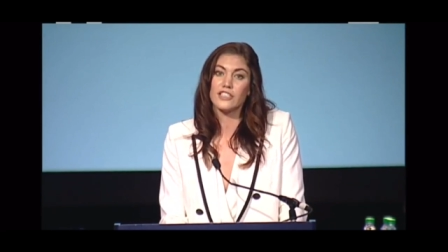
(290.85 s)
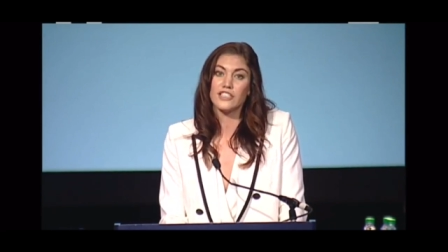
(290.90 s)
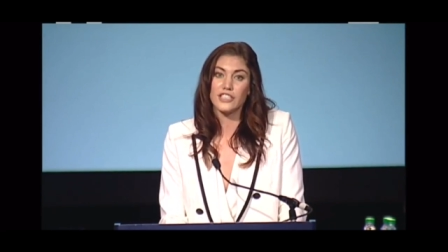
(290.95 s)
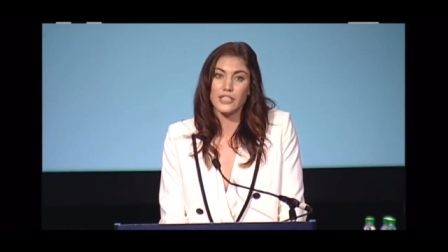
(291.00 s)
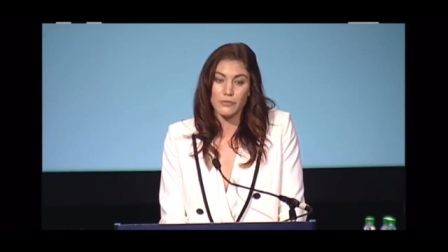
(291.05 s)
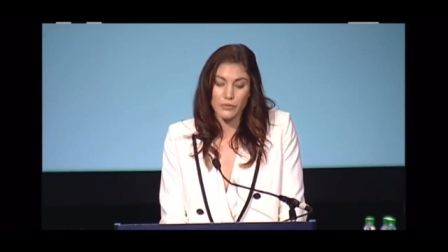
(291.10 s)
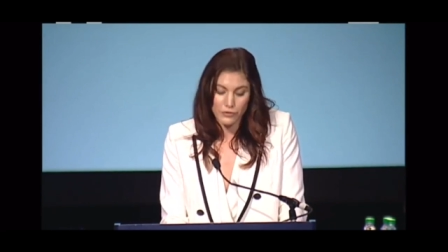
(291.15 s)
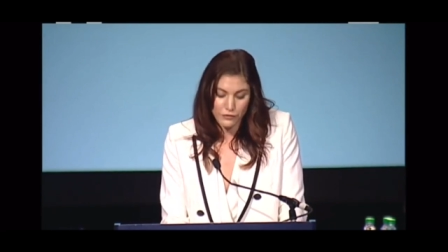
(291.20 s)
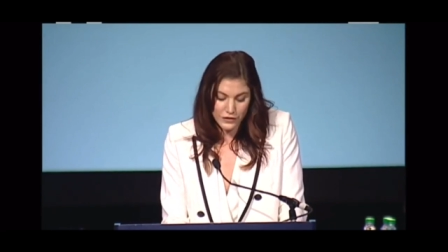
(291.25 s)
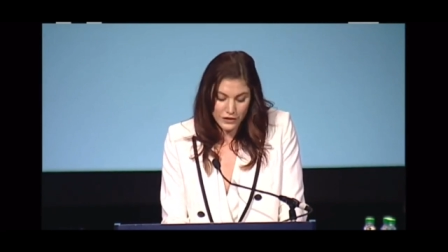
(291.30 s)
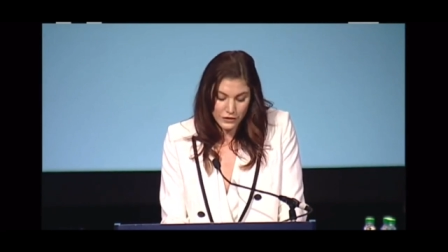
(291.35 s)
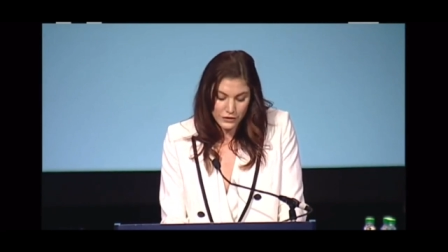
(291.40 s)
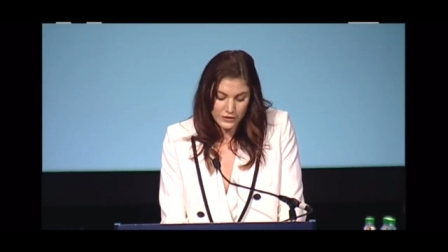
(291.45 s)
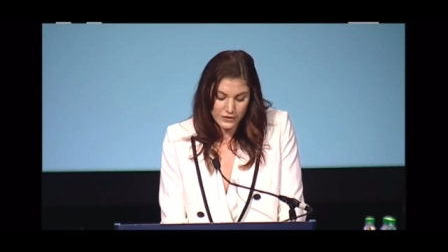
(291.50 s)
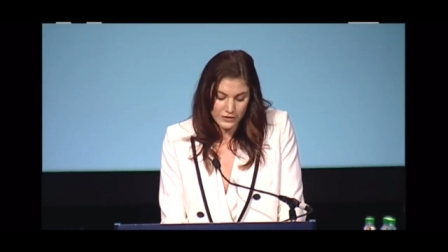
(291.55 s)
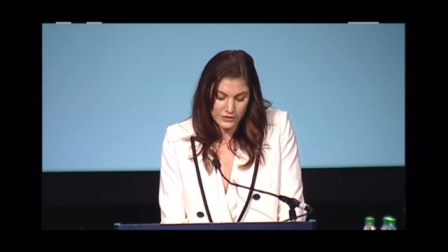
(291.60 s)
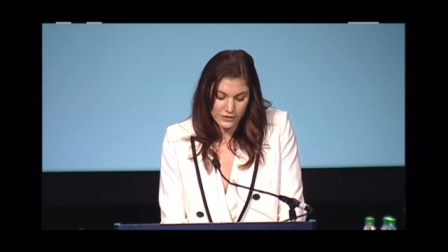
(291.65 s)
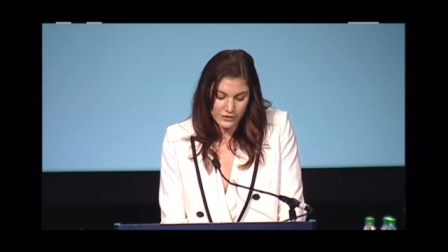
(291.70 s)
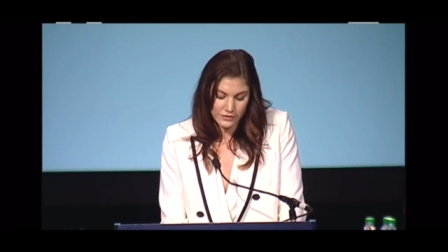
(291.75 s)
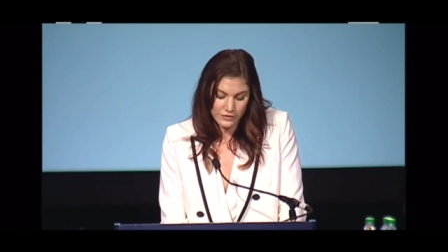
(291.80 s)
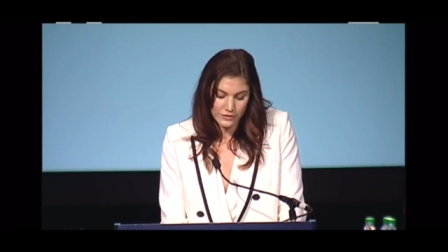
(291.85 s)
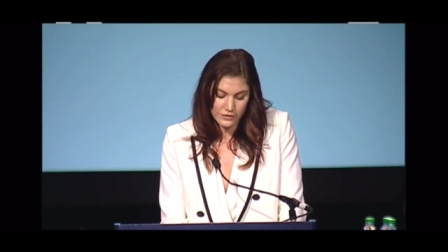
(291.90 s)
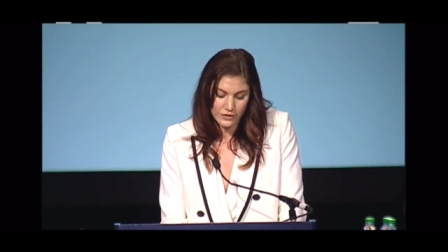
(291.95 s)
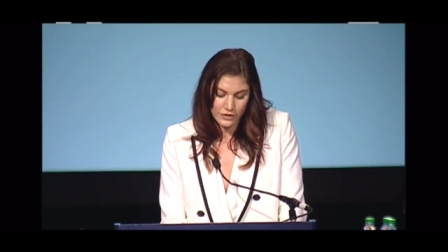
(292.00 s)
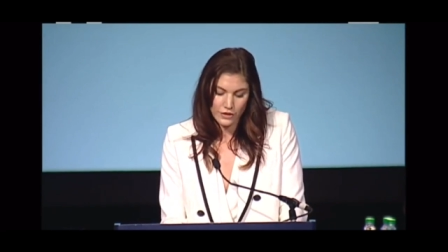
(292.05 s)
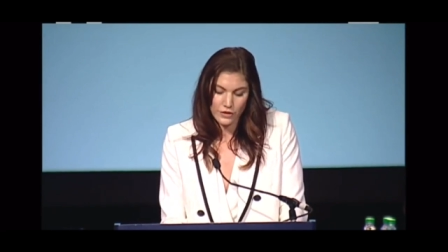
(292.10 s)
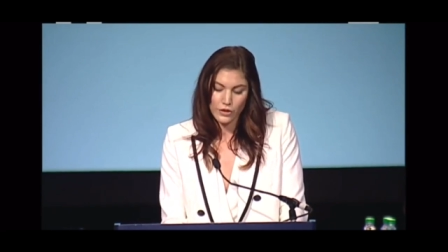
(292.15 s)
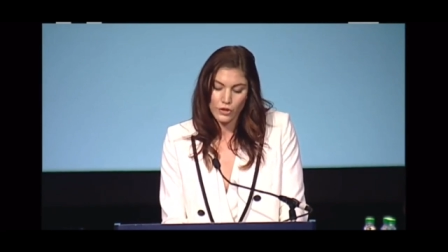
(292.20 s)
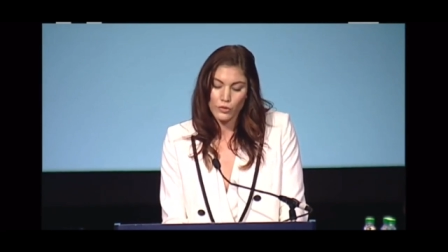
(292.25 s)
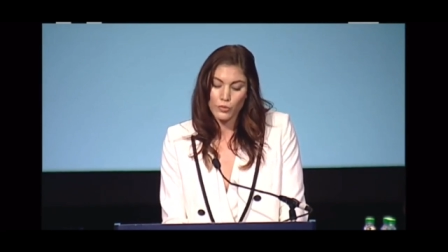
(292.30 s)
she refused.
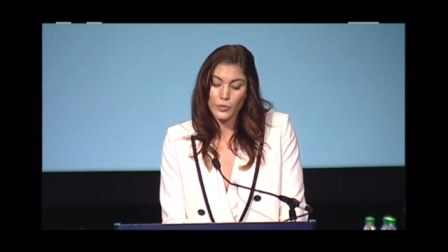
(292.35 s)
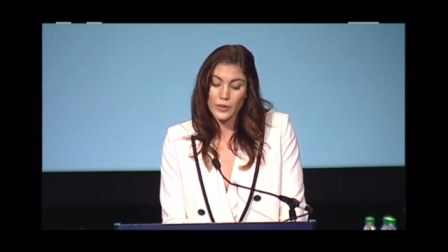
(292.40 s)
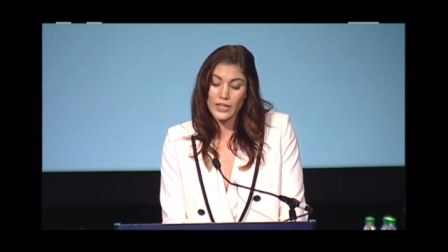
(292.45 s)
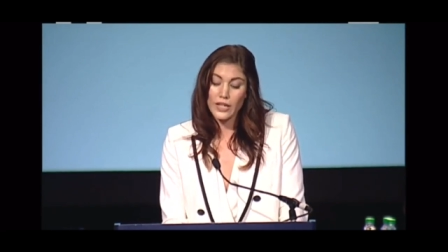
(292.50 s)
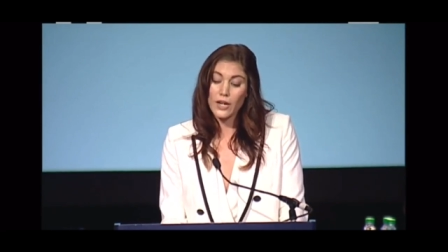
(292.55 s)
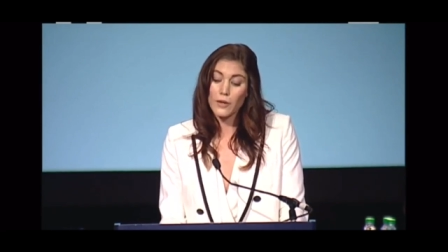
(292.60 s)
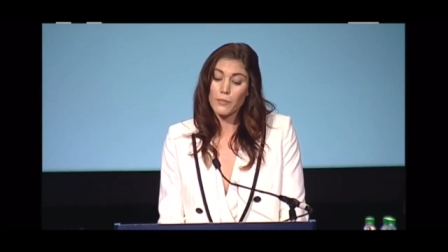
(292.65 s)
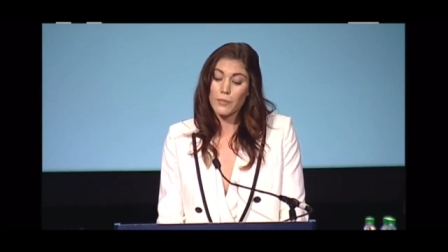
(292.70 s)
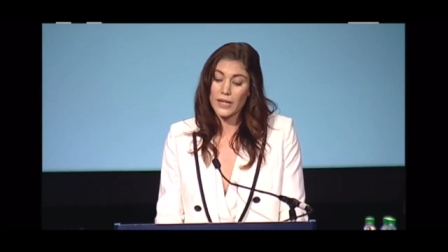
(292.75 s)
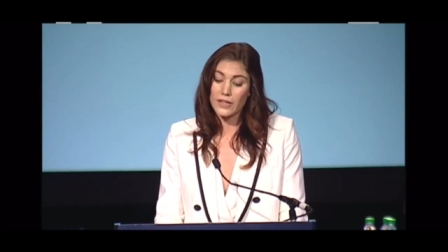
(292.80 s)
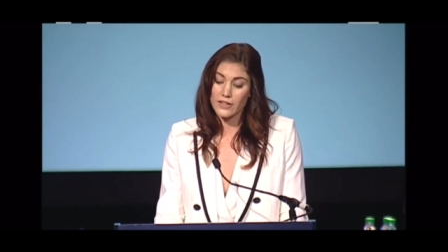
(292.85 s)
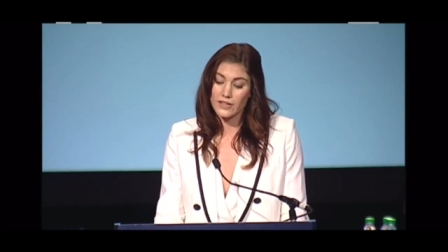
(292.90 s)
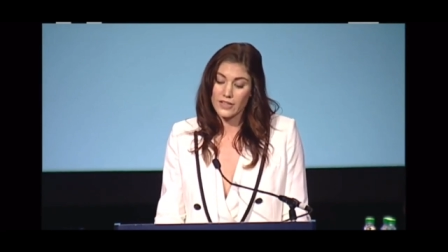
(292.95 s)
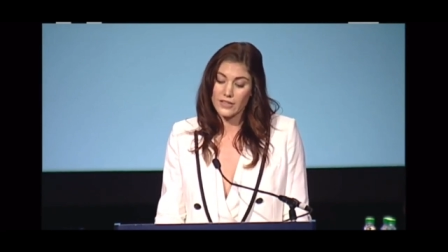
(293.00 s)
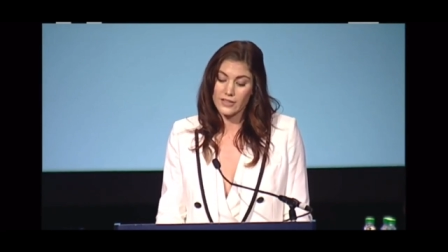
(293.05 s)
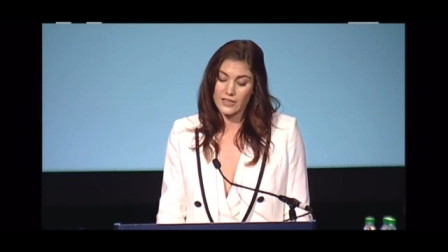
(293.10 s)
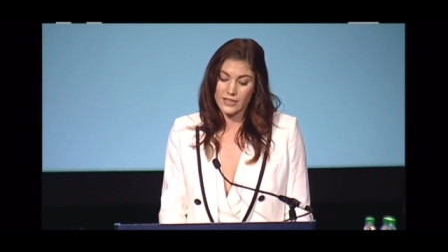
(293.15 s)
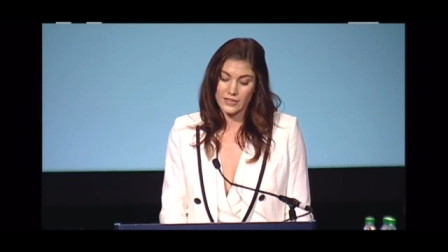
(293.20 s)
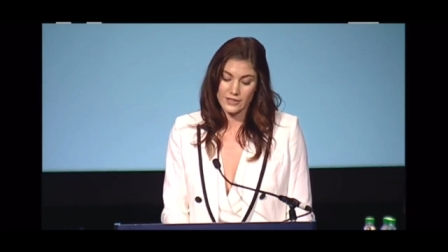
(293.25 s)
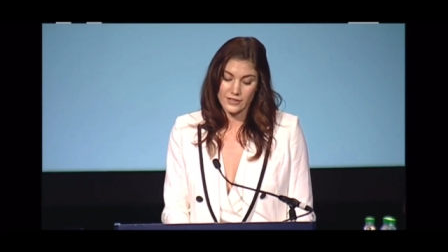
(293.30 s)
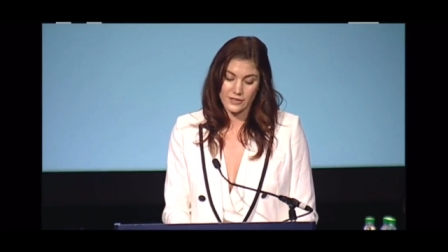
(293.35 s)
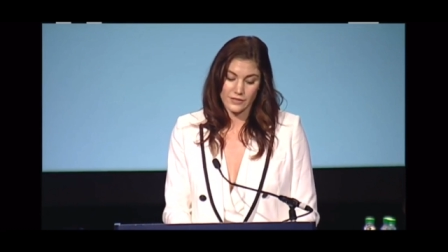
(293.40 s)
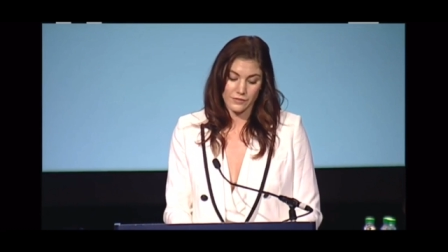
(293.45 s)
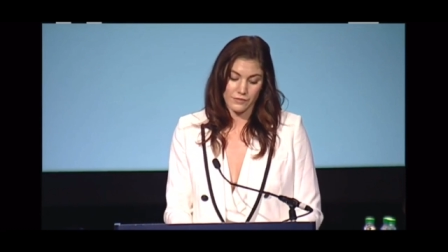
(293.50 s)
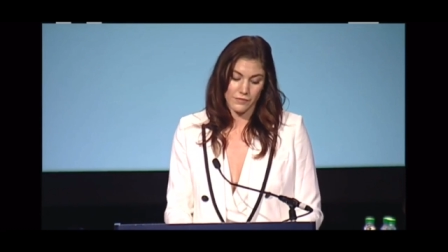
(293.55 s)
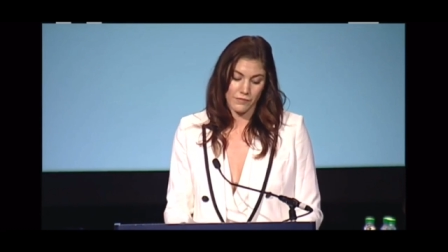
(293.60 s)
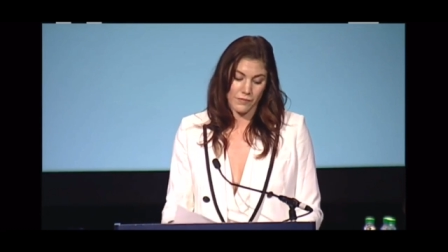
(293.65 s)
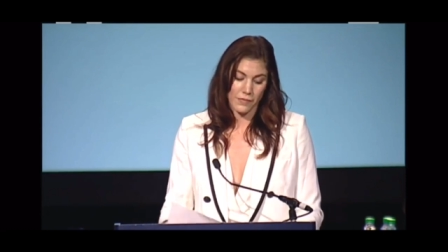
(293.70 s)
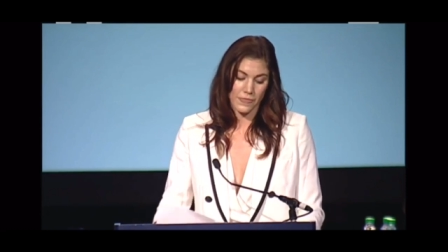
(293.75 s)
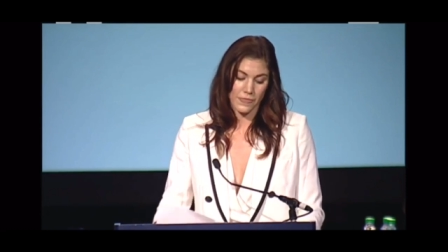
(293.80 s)
We are better than this.